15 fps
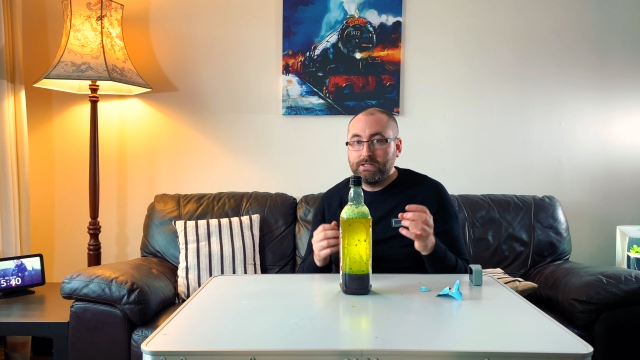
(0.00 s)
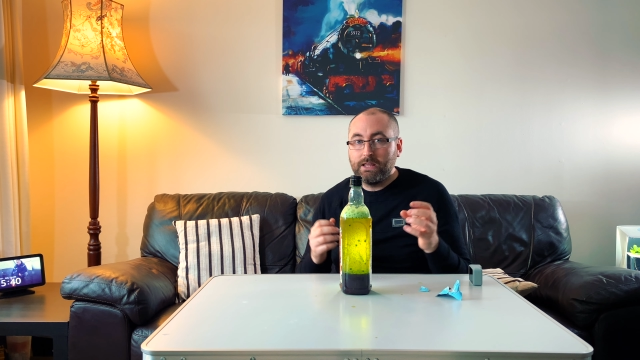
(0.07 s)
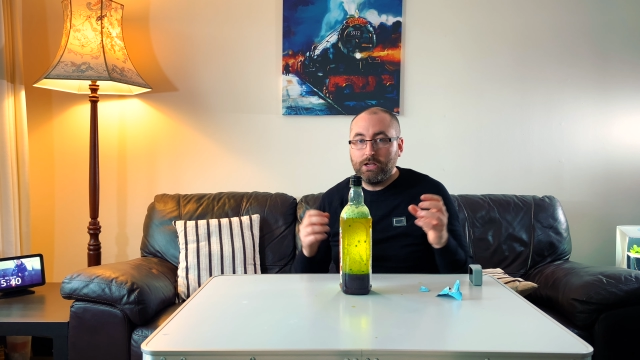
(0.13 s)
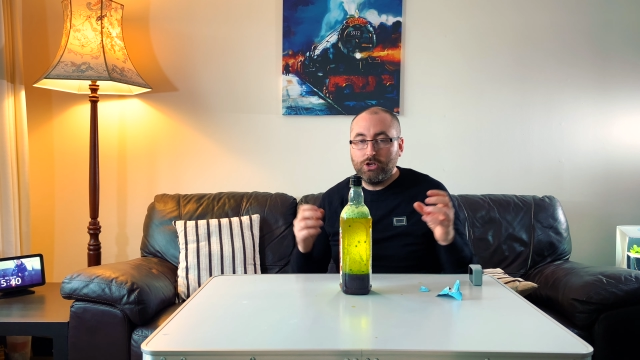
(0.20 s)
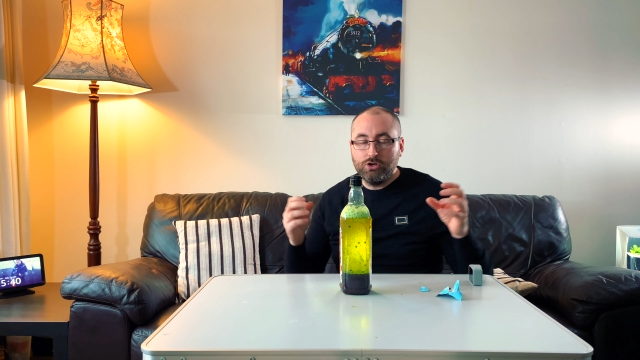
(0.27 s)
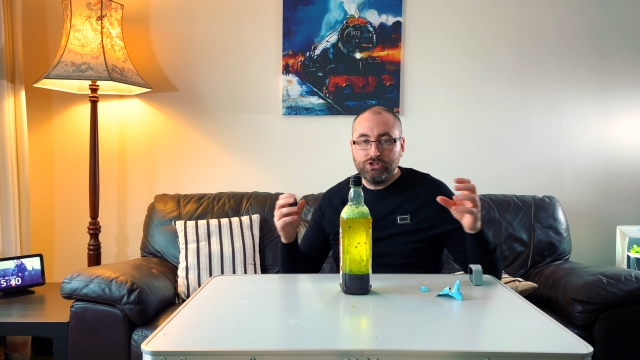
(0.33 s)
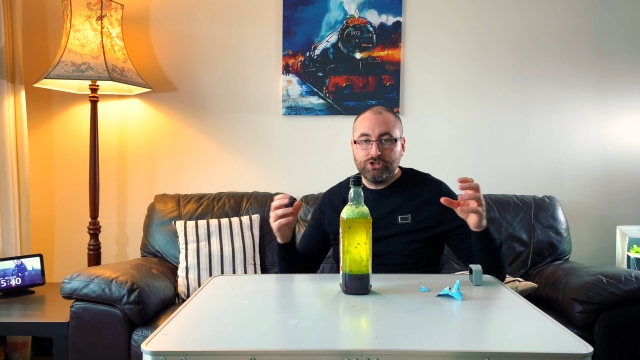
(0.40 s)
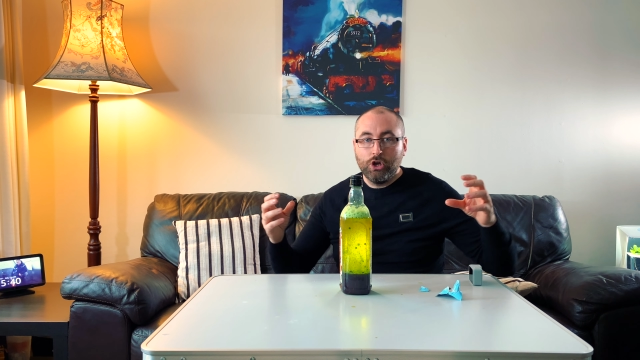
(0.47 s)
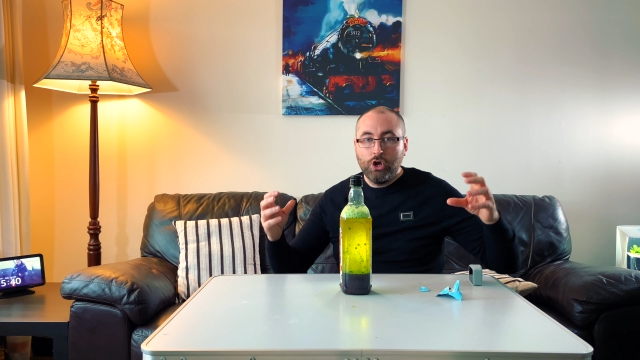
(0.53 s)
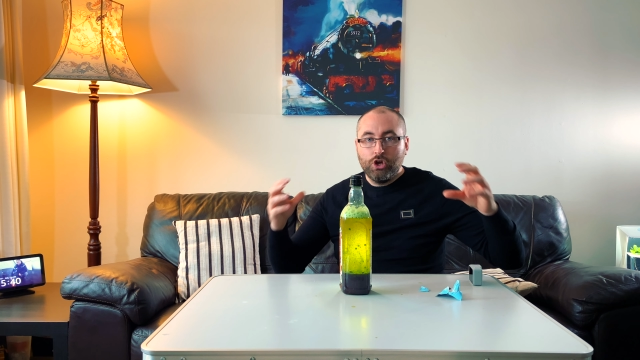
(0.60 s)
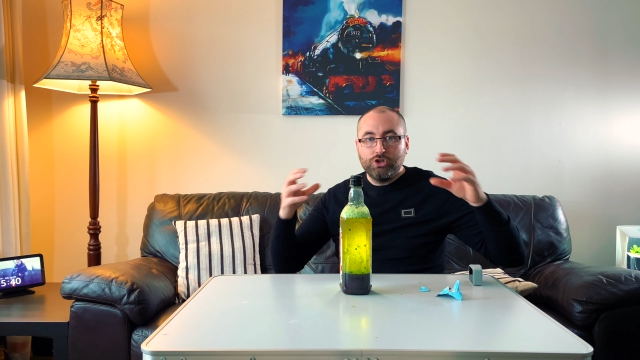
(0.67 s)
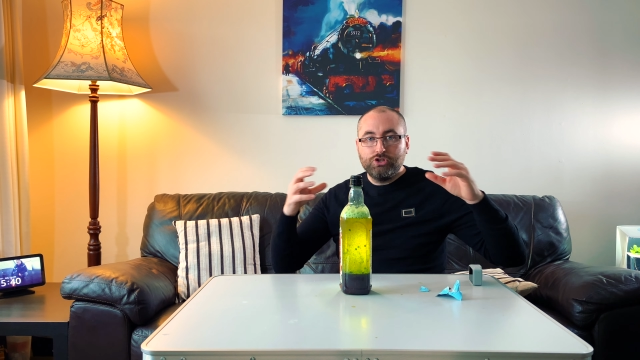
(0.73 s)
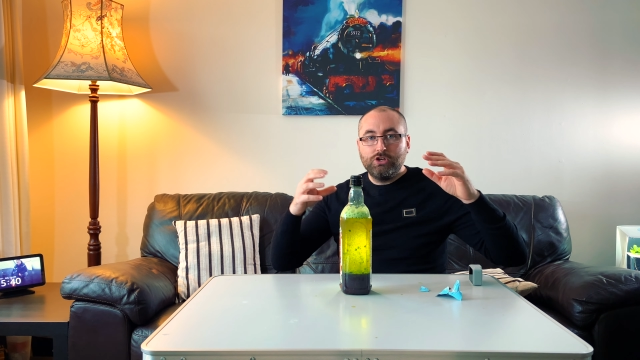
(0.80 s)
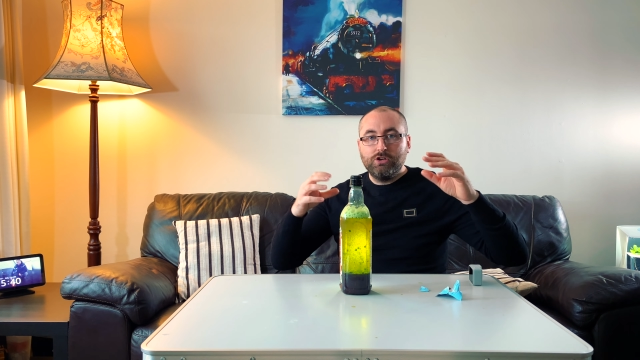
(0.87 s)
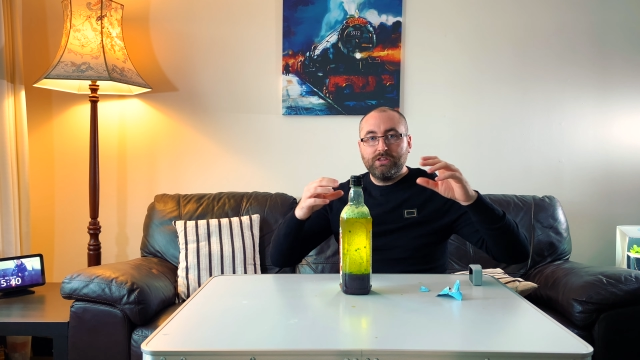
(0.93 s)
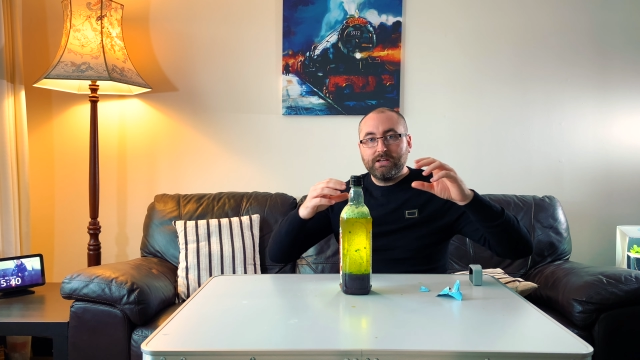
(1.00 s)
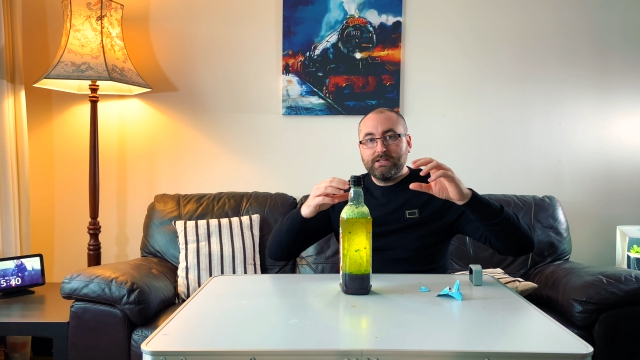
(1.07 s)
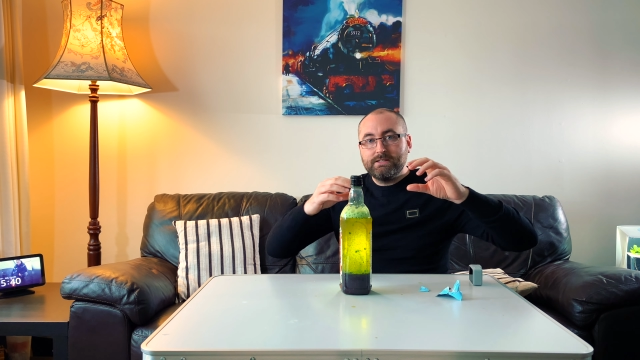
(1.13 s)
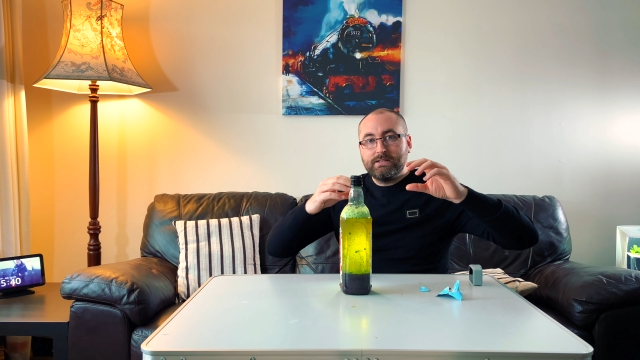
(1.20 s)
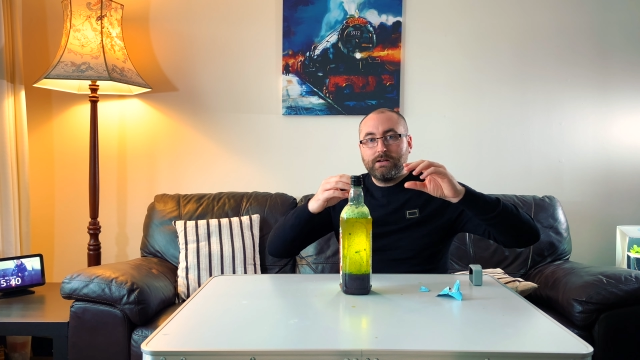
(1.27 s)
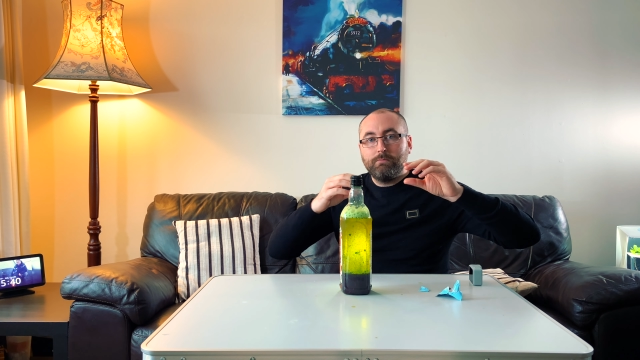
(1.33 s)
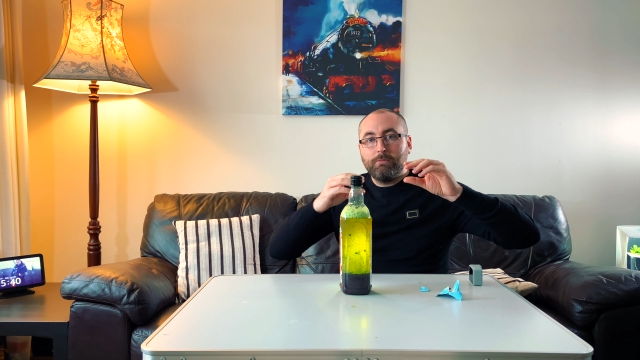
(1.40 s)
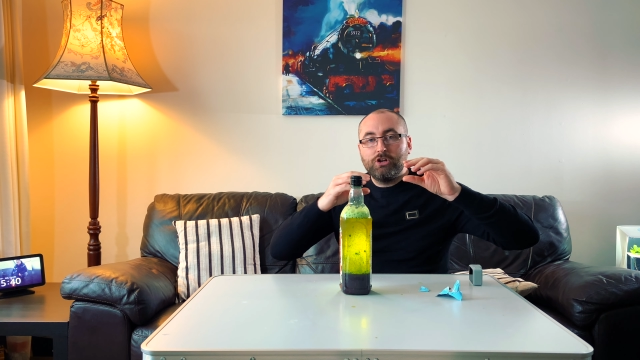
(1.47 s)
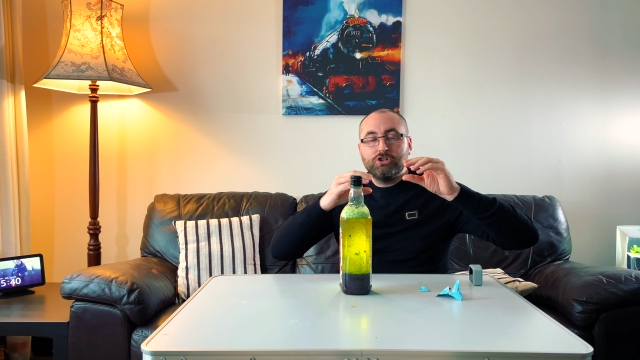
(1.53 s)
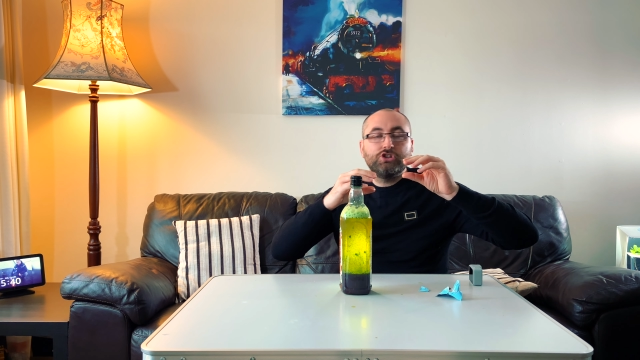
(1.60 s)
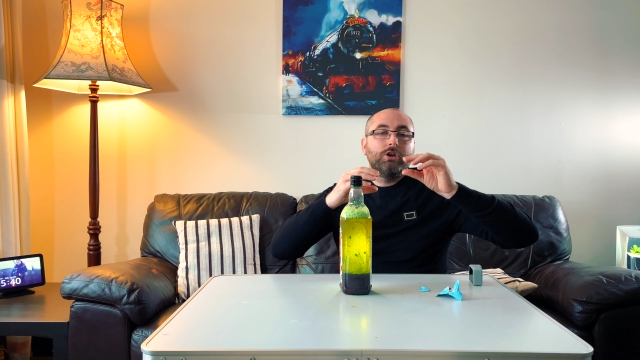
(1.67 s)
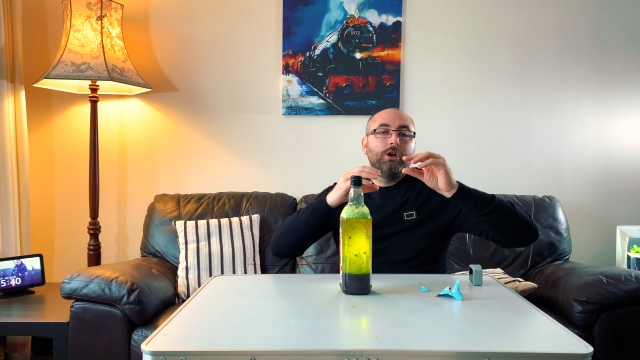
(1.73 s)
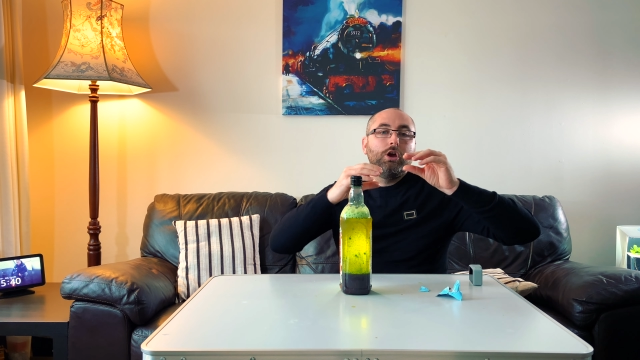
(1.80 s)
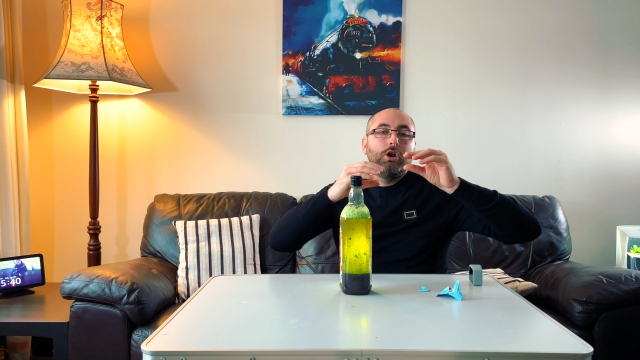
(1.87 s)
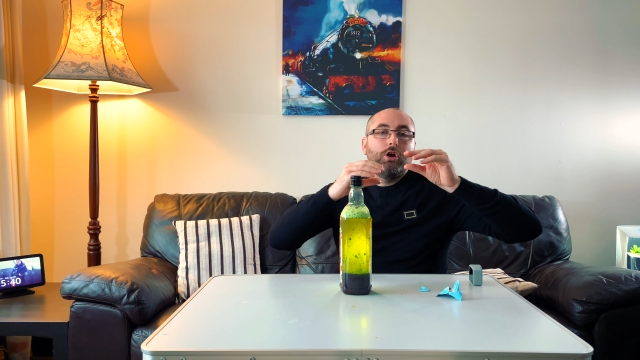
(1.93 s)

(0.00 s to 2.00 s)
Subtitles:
They use two things that are much